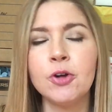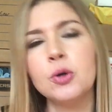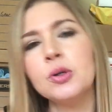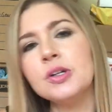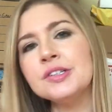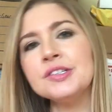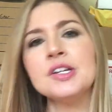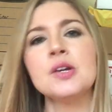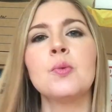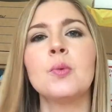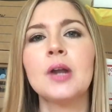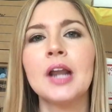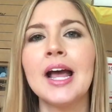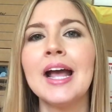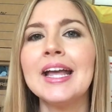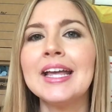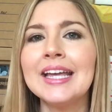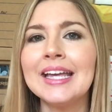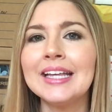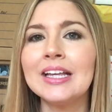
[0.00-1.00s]
focusing
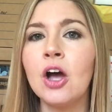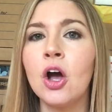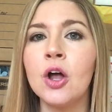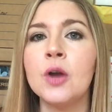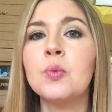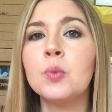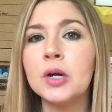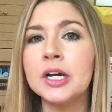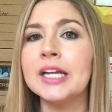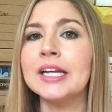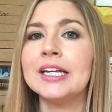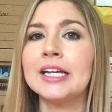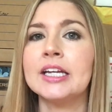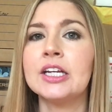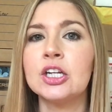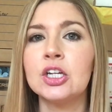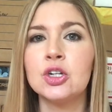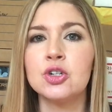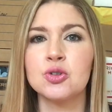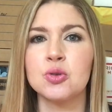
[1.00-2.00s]
on what I
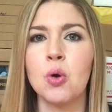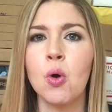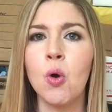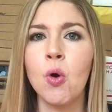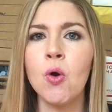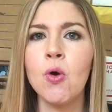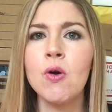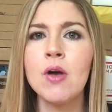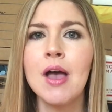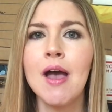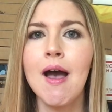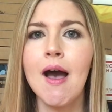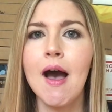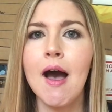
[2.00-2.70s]
can control